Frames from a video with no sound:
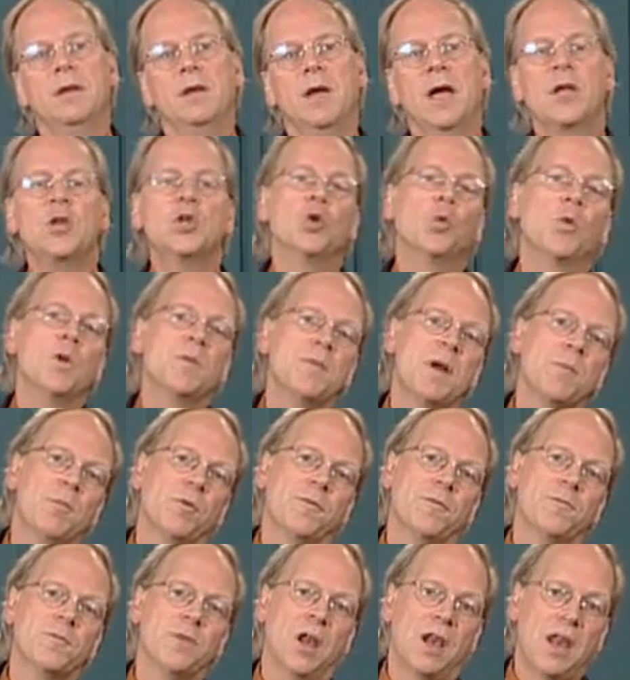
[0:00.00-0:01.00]
And you'll remember
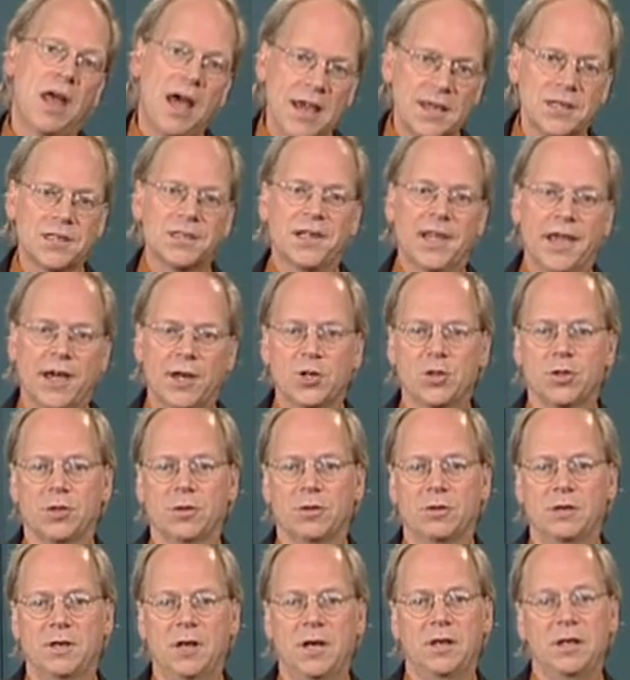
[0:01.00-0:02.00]
from the last
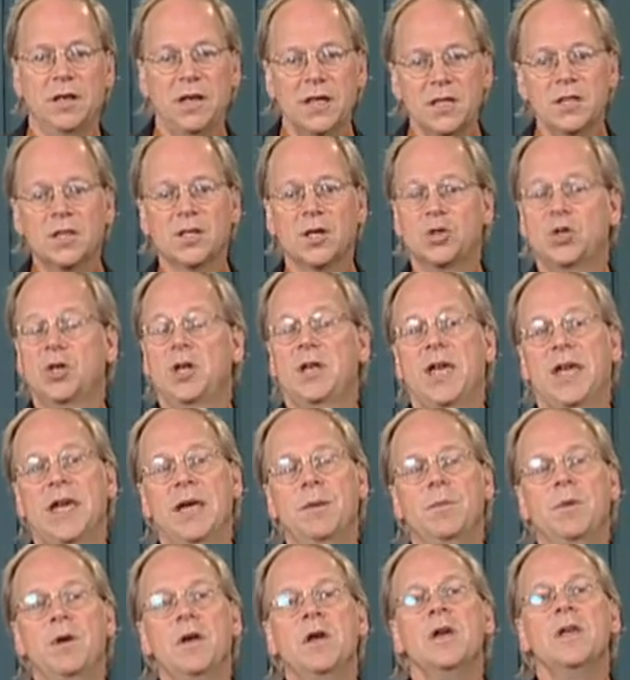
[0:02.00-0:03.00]
lecture that in such a
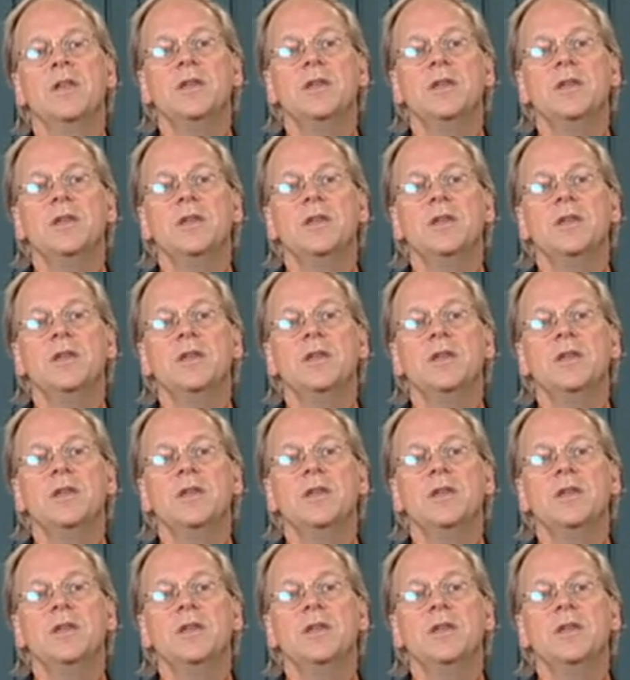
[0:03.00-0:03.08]
game,